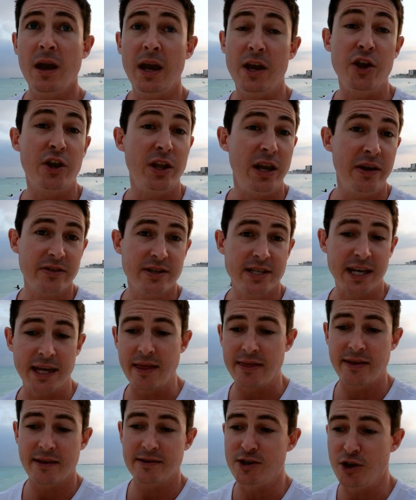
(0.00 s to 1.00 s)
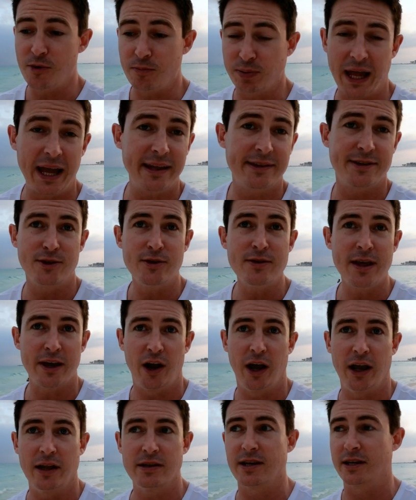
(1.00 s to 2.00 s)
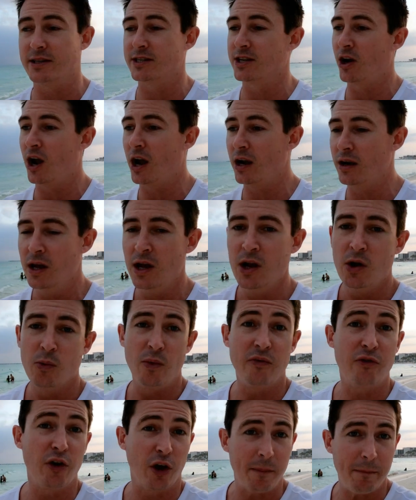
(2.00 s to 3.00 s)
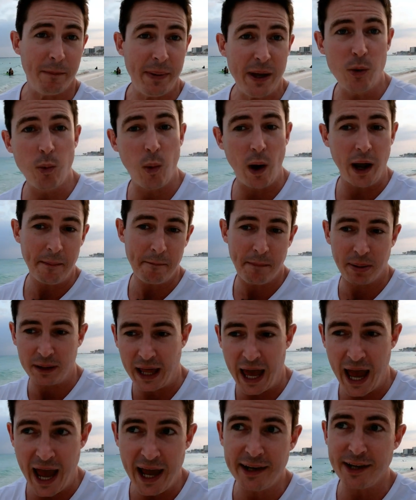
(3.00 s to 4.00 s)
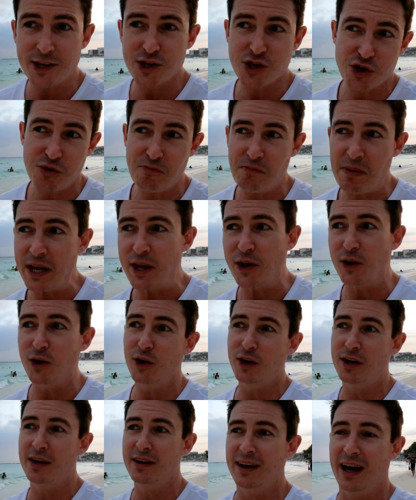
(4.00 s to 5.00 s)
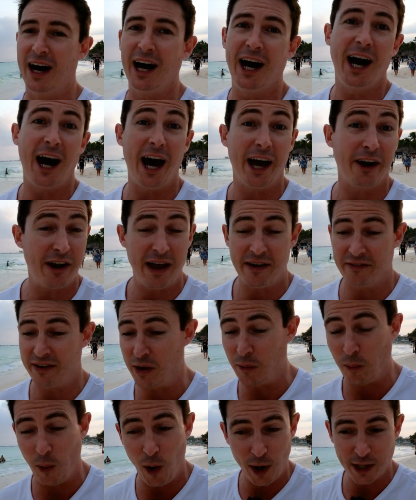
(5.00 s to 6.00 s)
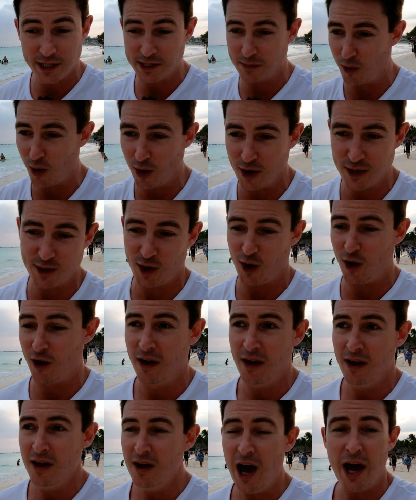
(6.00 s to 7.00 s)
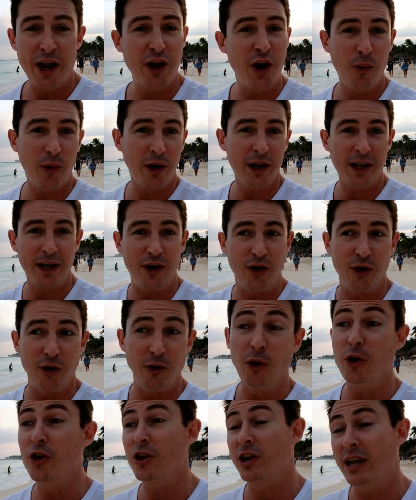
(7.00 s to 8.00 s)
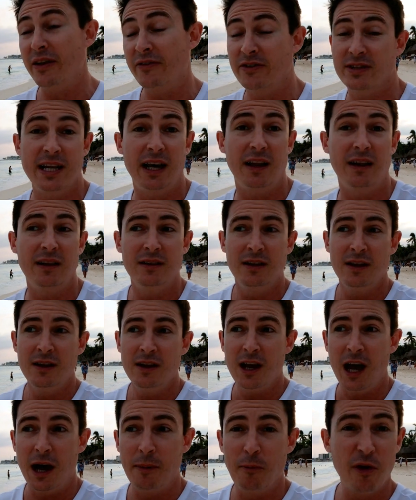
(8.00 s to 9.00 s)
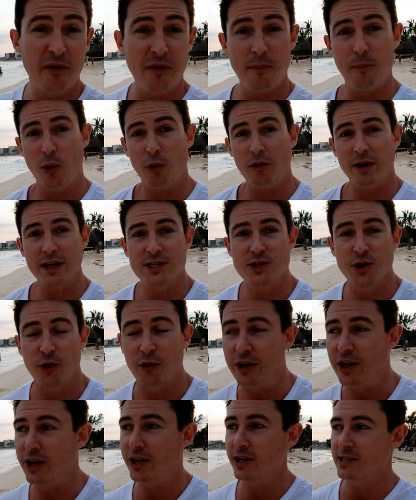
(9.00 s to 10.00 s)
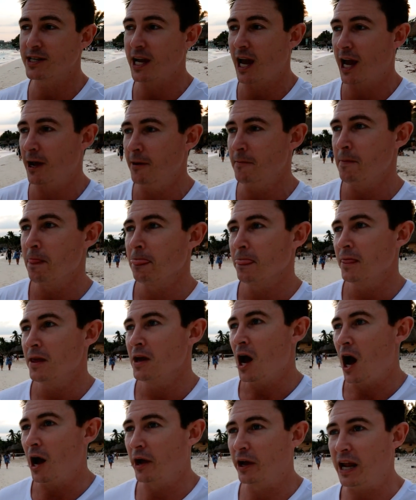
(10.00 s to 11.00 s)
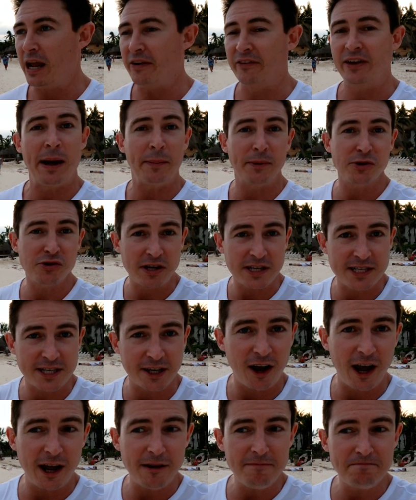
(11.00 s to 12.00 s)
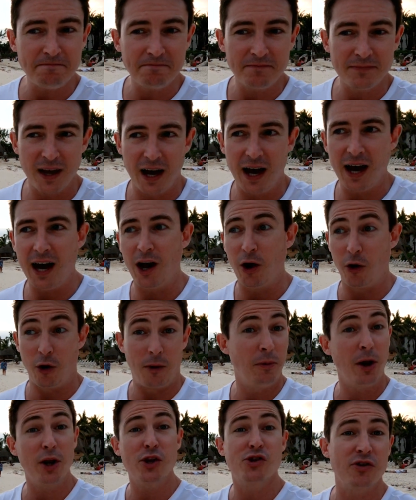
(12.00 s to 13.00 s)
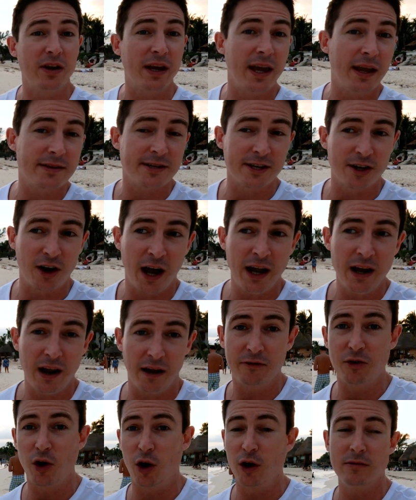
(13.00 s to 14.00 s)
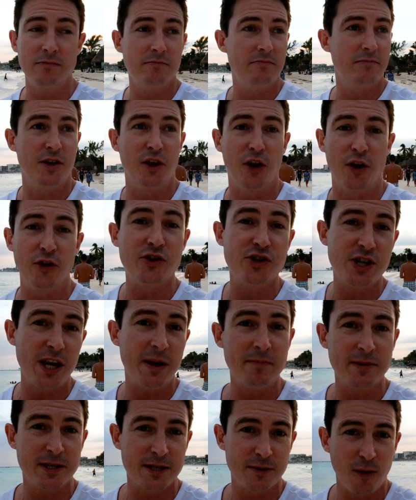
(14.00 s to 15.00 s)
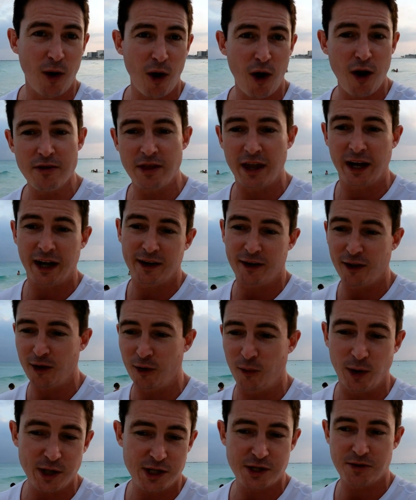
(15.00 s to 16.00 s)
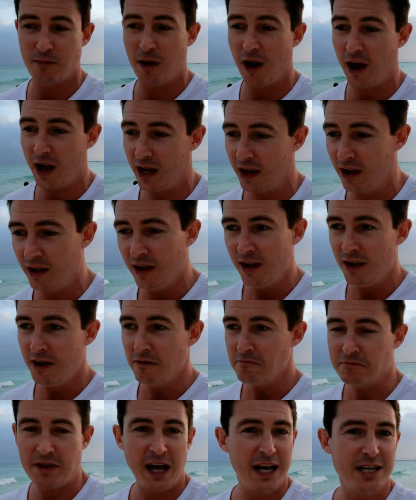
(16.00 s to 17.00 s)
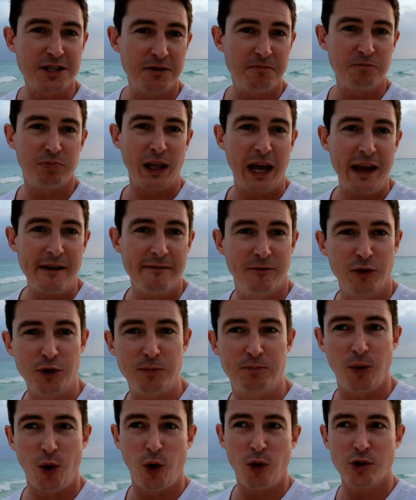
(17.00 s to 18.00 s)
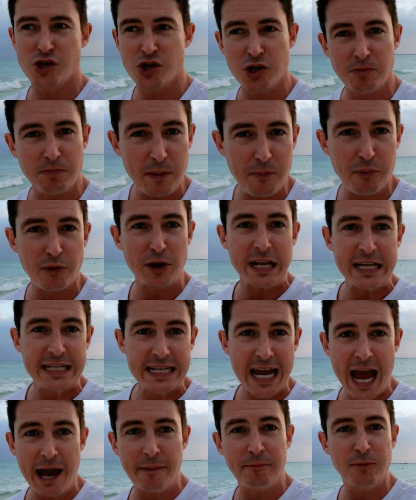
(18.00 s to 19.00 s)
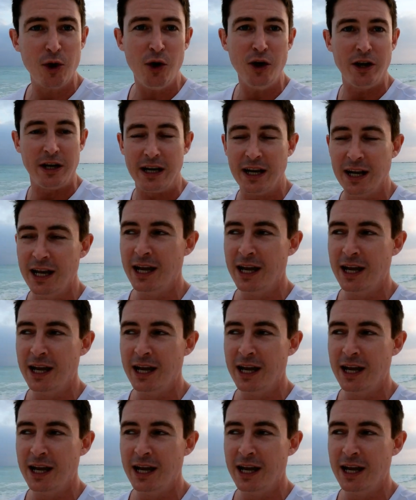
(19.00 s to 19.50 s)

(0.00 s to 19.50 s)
You can even say the things that you plan to do that night. It's like, tonight we've got a big one planned, it should be good. I don't have any work tomorrow, so I don't know what I'm gonna do. Or you can even tell a more of a boring story. You can say, I'm gonna have a couple of drinks tonight, or I'm not drinking tonight, I've got, you know, gym tomorrow, then I'm gonna watch my cousin play football, should be pretty damn good.